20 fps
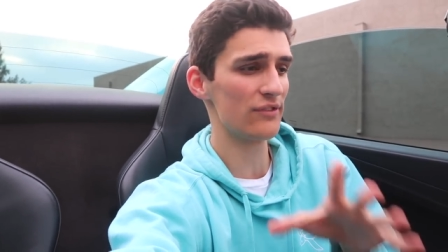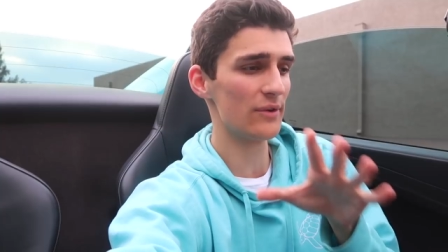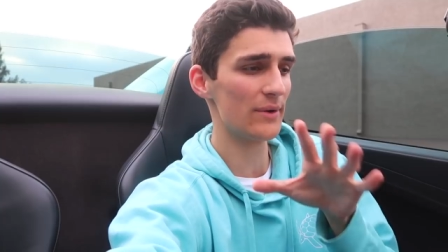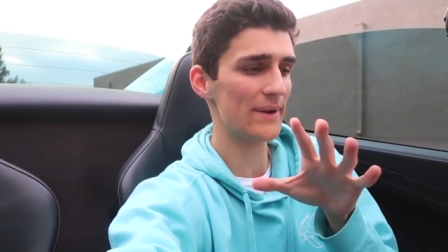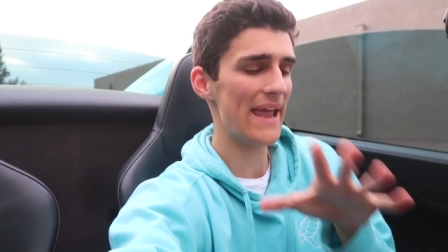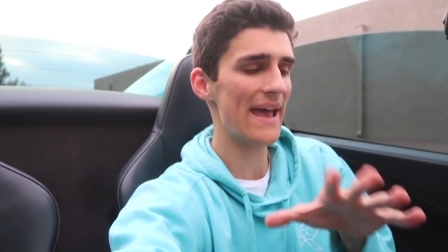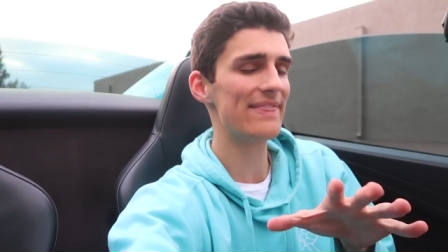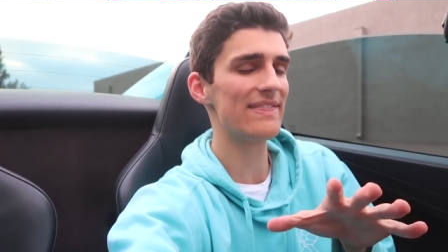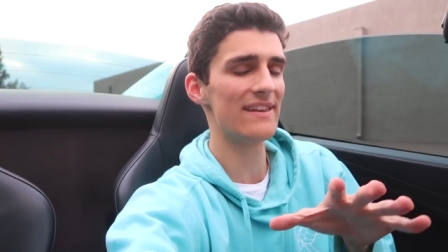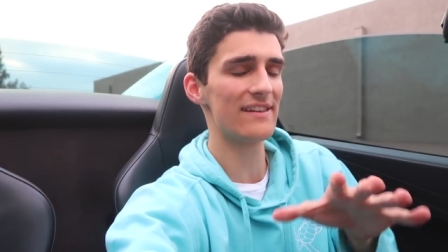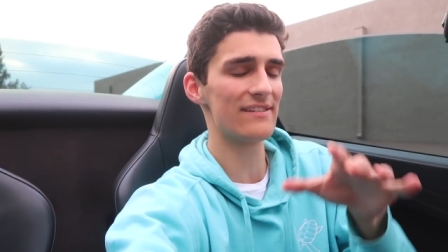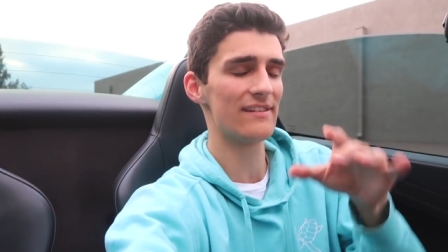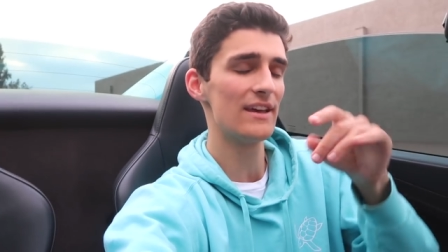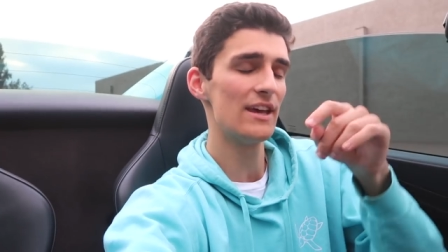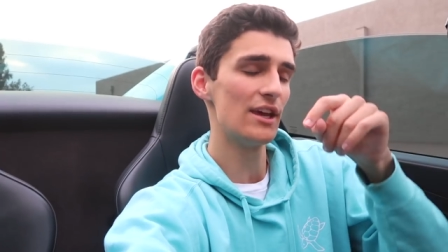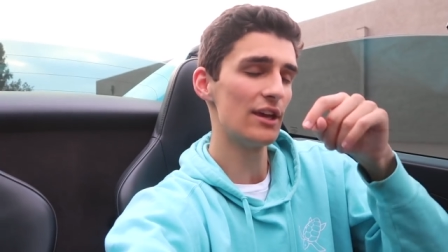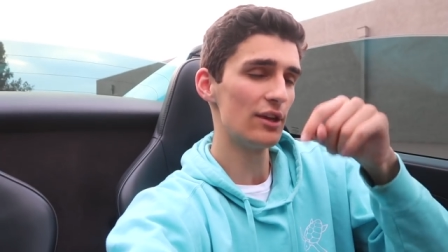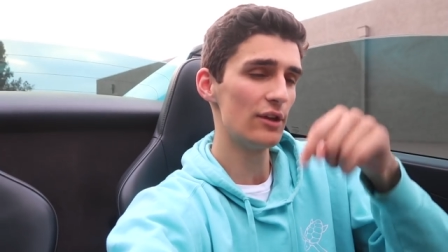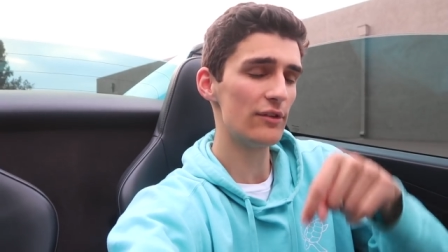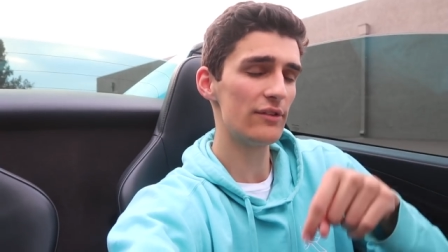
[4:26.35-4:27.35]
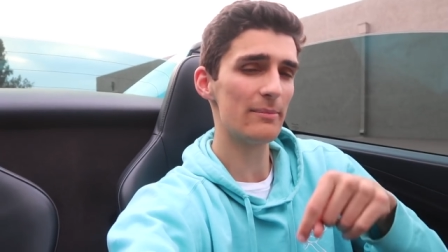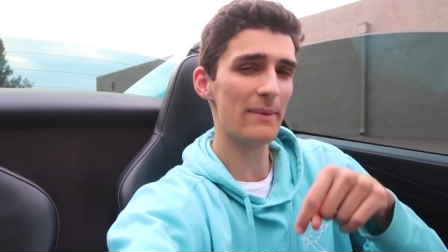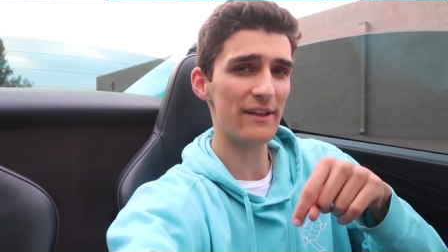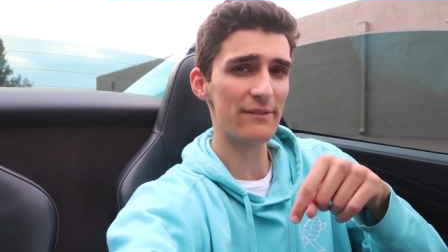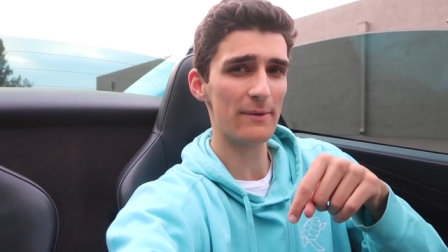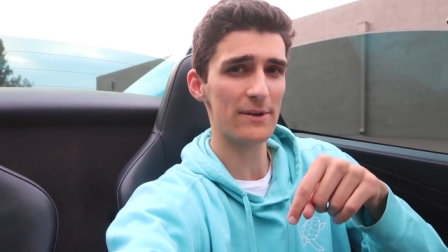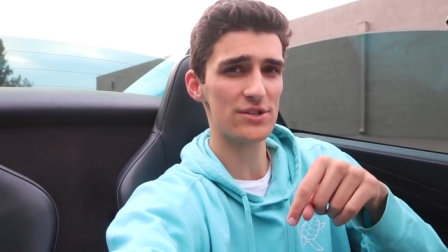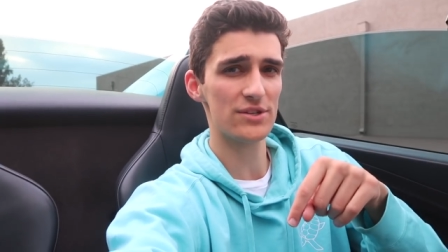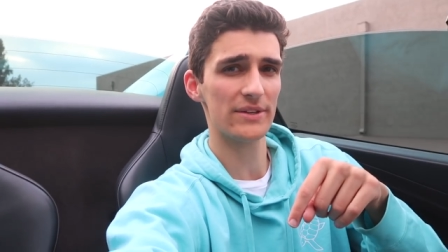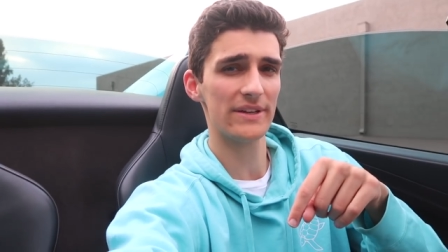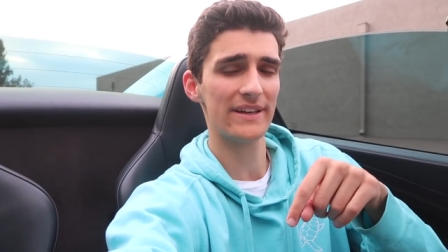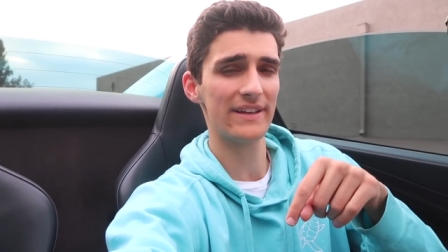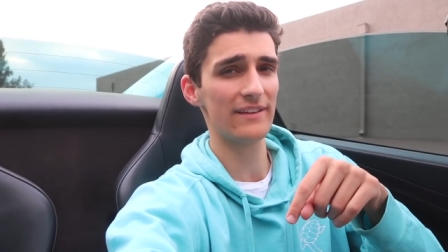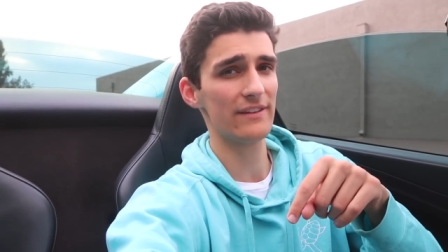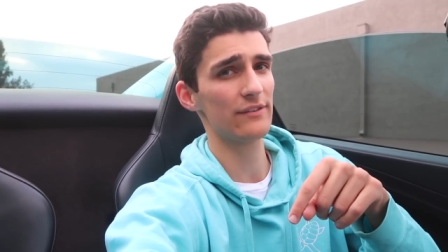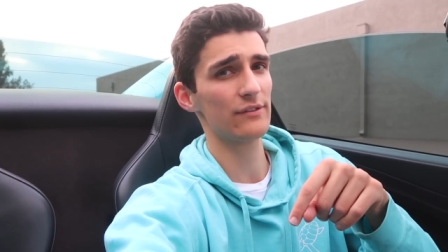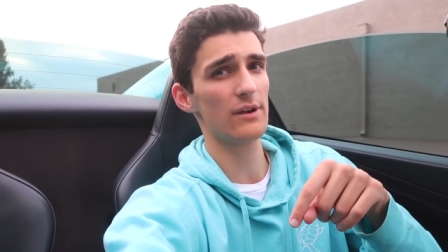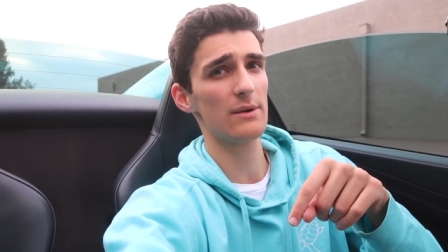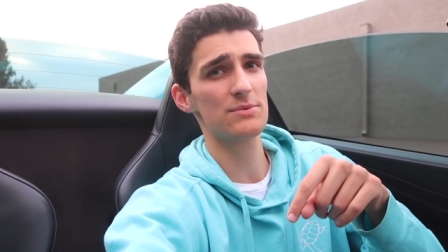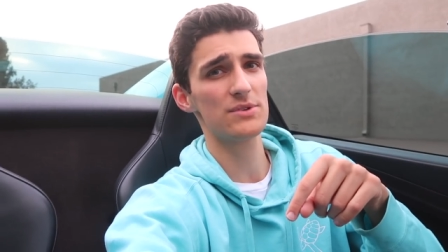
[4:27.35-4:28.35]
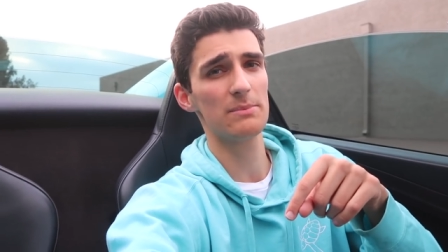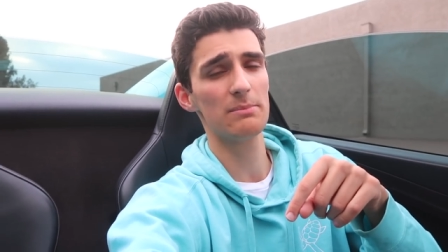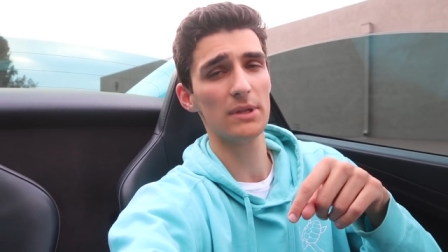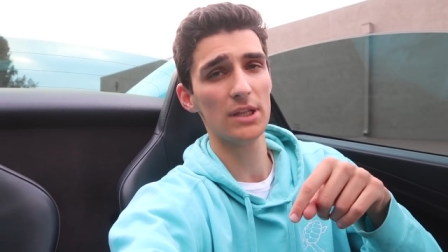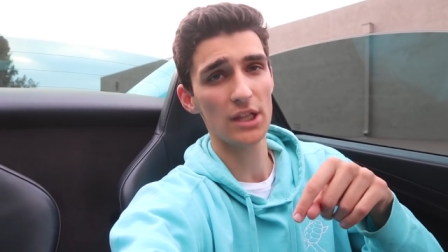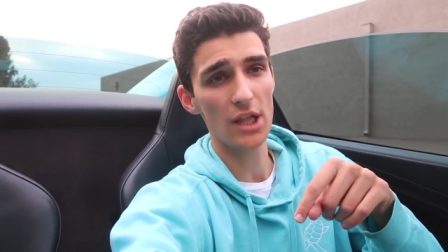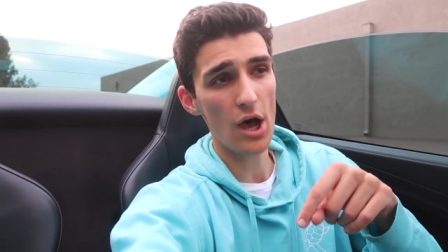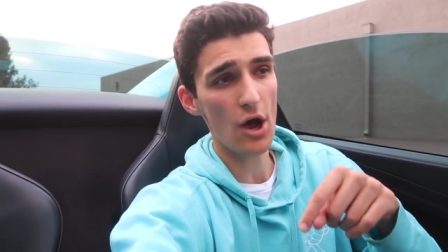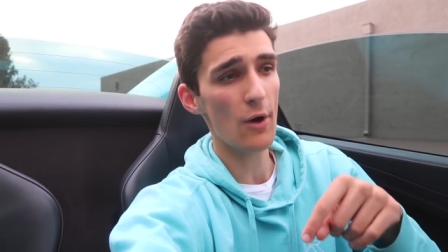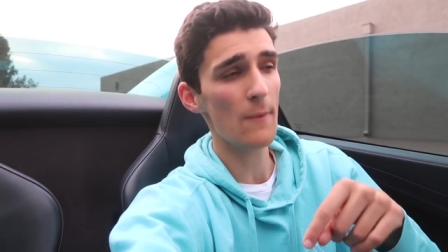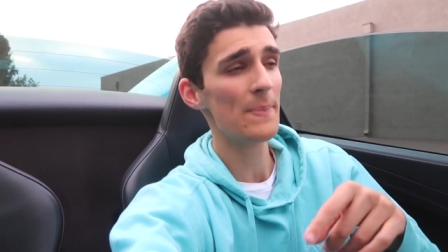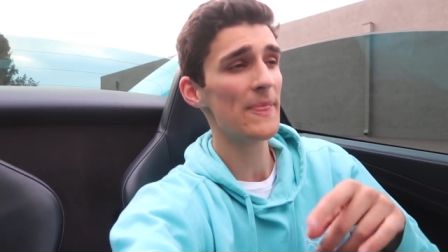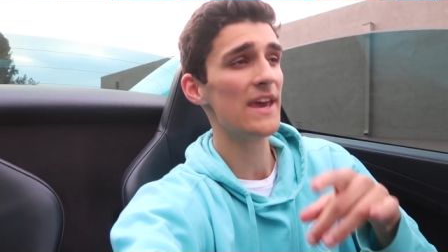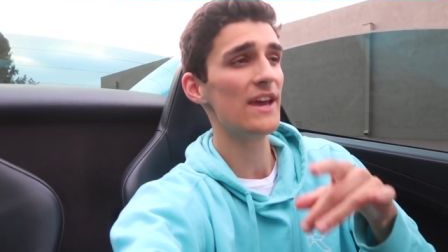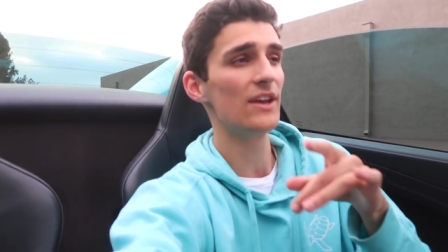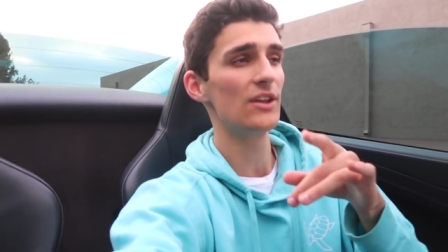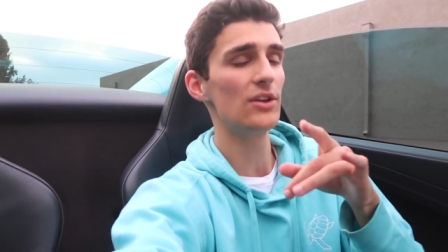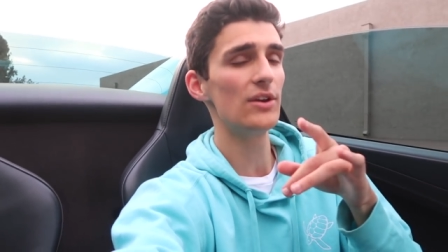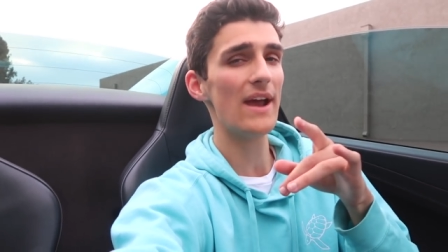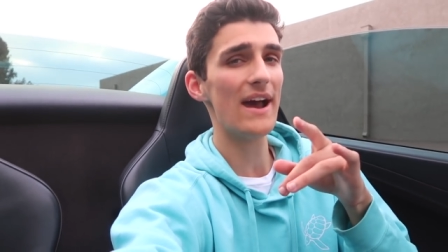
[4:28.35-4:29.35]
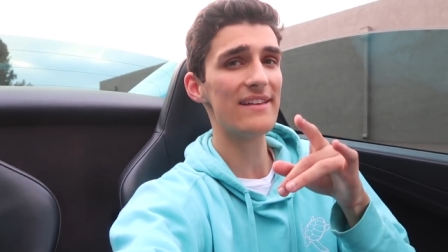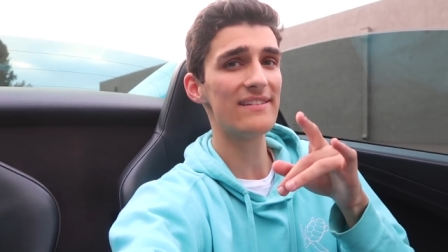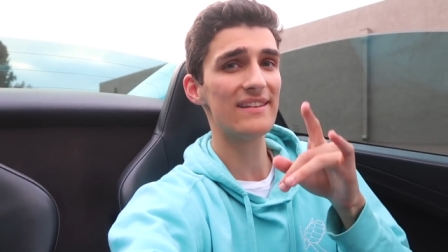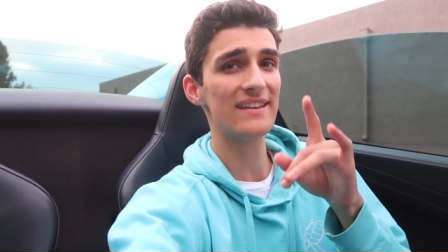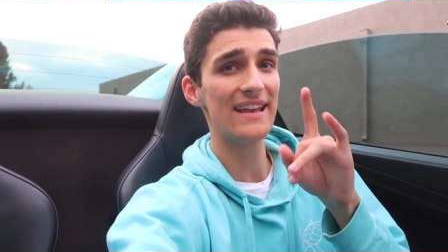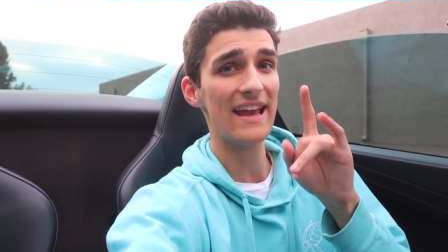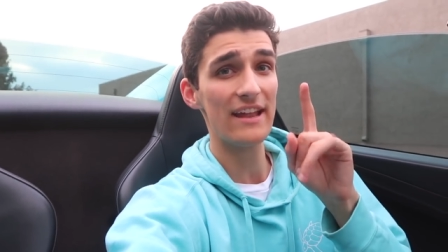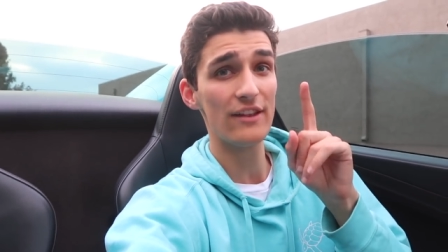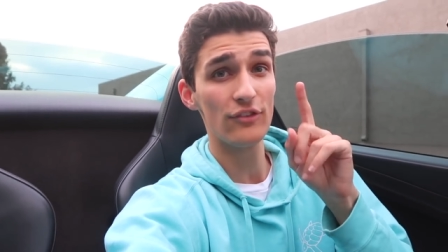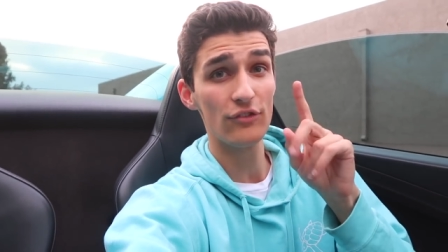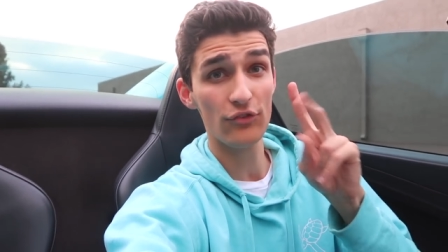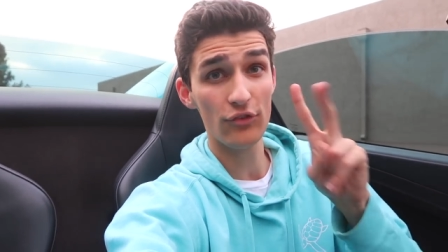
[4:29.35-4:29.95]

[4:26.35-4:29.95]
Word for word: So get this, using my special link in the description below, you guys can get